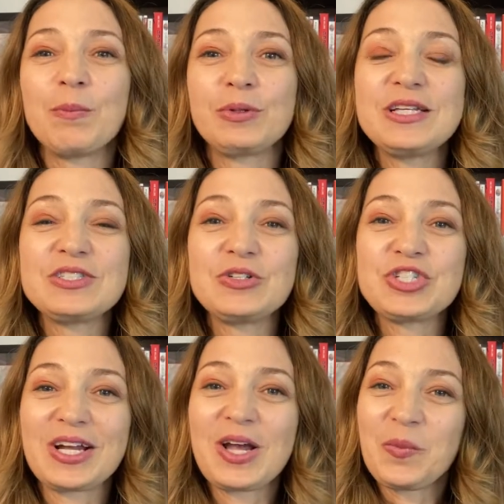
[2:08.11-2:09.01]
please do
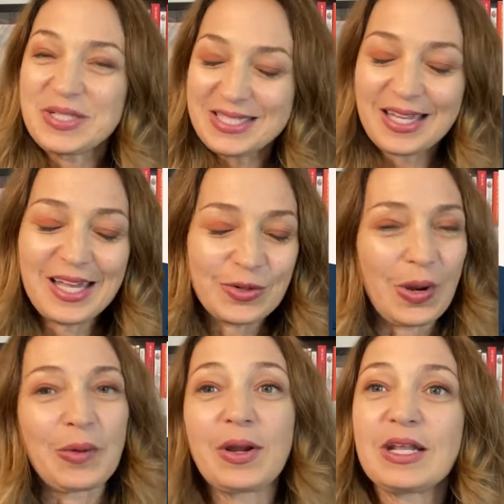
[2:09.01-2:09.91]
check out, once again,
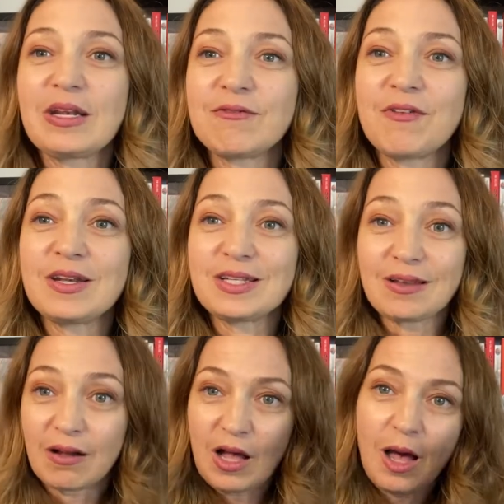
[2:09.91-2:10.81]

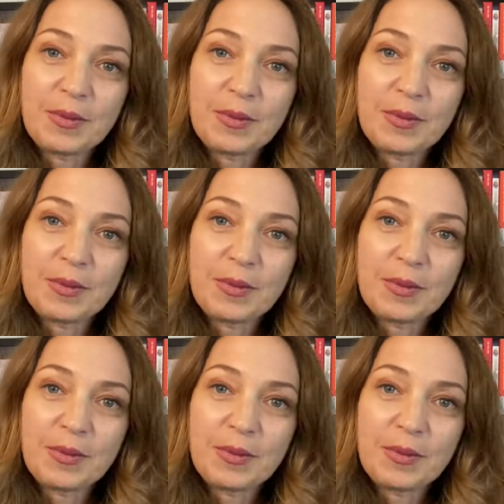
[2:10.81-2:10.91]
grantwritingandfunding.com,